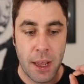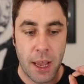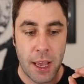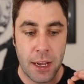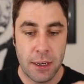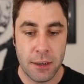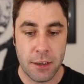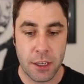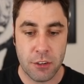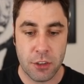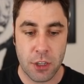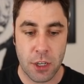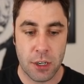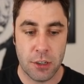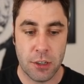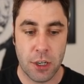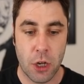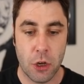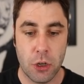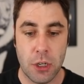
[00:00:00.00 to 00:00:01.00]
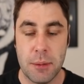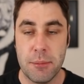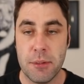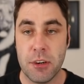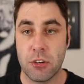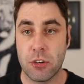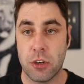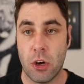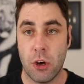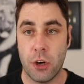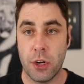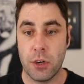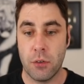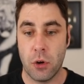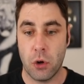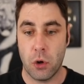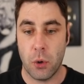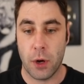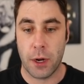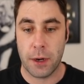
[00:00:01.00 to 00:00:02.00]
And it's going to load. Let me just log in
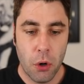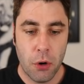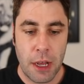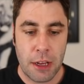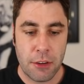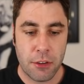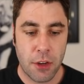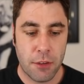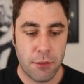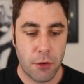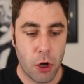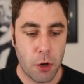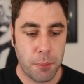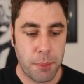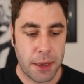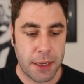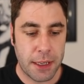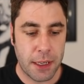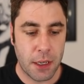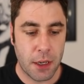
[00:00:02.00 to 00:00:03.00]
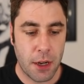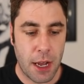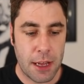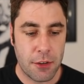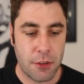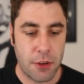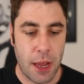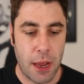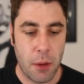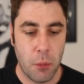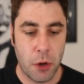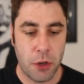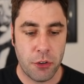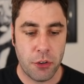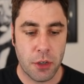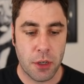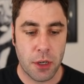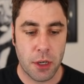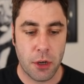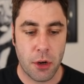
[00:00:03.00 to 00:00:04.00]
real quick. All right, so I've logged back in, guys, and
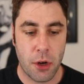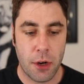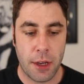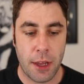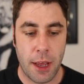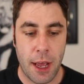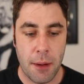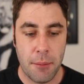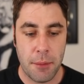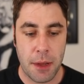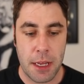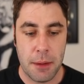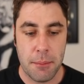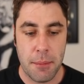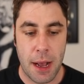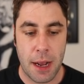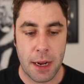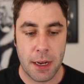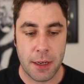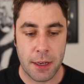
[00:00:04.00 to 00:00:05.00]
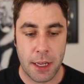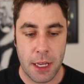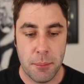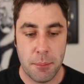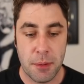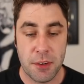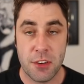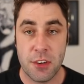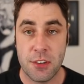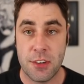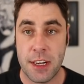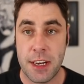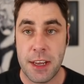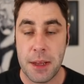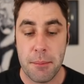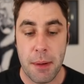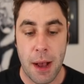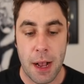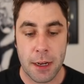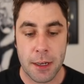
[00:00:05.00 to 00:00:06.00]
once you click on um, e-market, e-business and
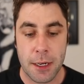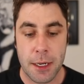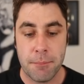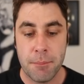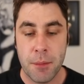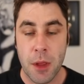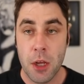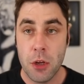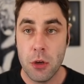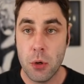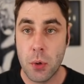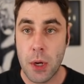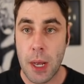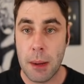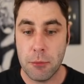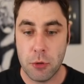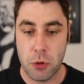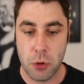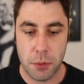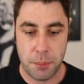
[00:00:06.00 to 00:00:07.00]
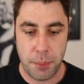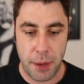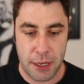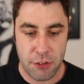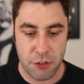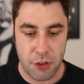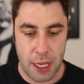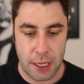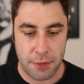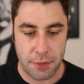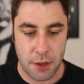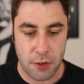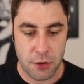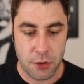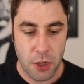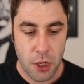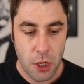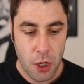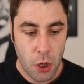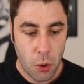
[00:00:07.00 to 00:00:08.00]
e-marketing, you'll come to a page like
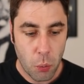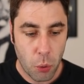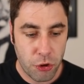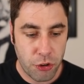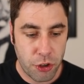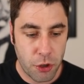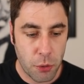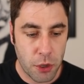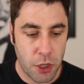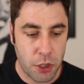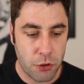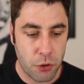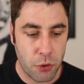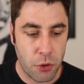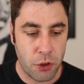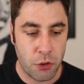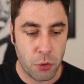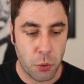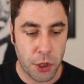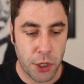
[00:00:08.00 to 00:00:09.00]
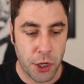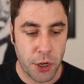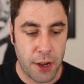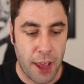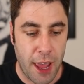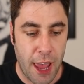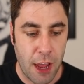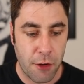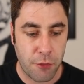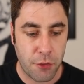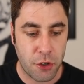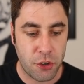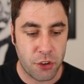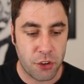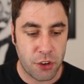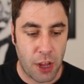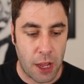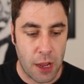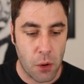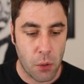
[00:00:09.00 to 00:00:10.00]
this. What you want to do is you want to go to average
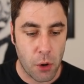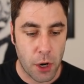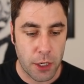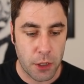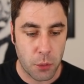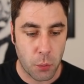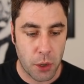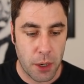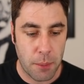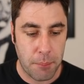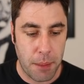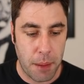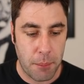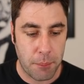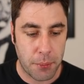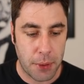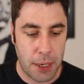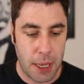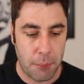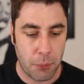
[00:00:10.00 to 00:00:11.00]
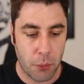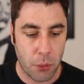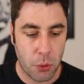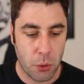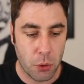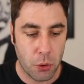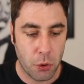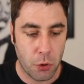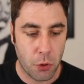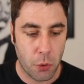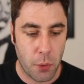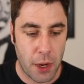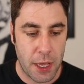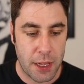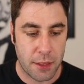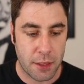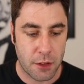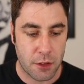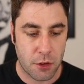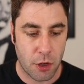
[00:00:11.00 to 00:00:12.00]
sale, and you want to bump it up all the
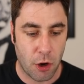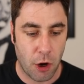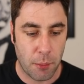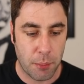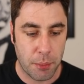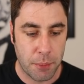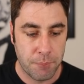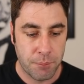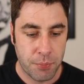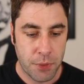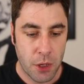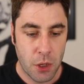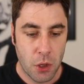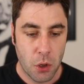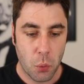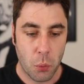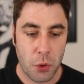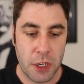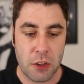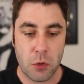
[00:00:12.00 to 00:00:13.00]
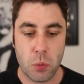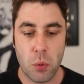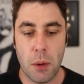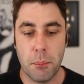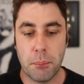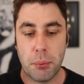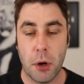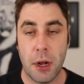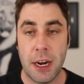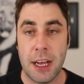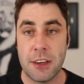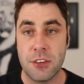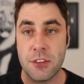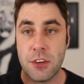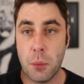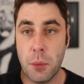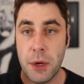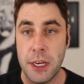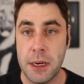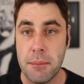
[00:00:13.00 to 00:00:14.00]
way to the top. We just want products
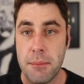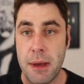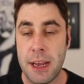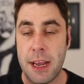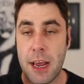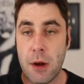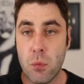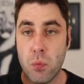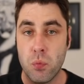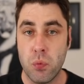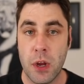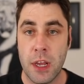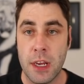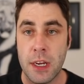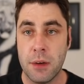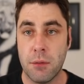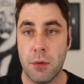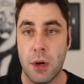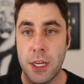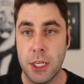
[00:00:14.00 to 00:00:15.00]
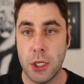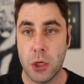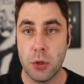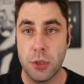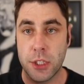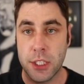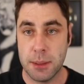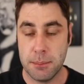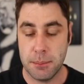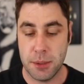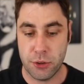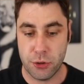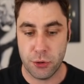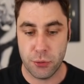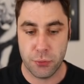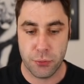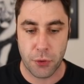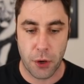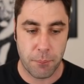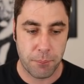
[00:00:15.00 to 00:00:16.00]
that we're going to make a really, really good
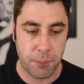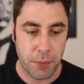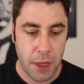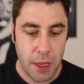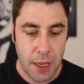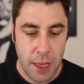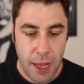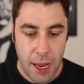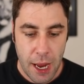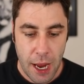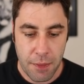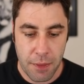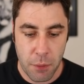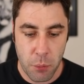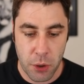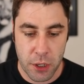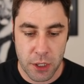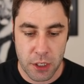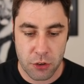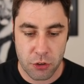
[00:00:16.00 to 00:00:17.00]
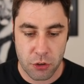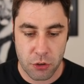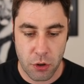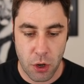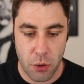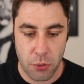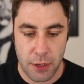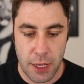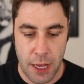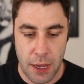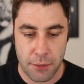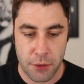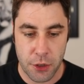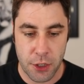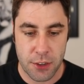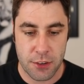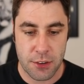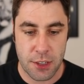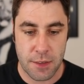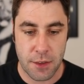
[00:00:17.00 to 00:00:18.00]
commission from. And then we're going to scroll down.
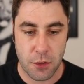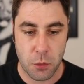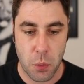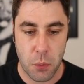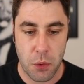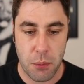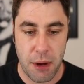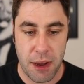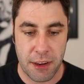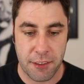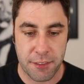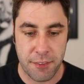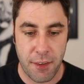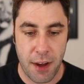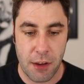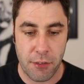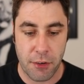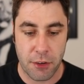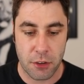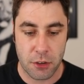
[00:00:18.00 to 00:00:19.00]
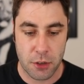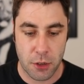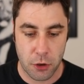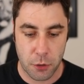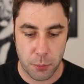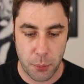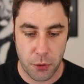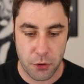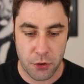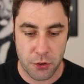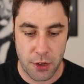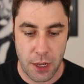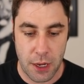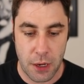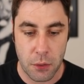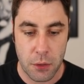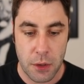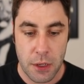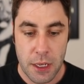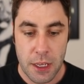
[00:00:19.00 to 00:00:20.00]
You can see this one we make five hundred dollars per
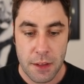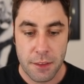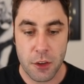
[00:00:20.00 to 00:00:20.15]
sale.